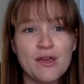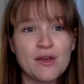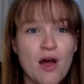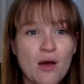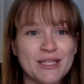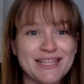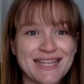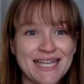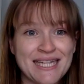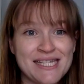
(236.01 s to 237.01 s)
comment
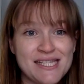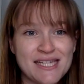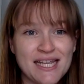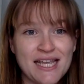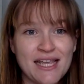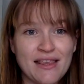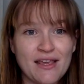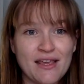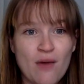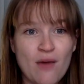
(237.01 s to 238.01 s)
list in the
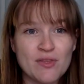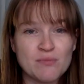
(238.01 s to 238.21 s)
comments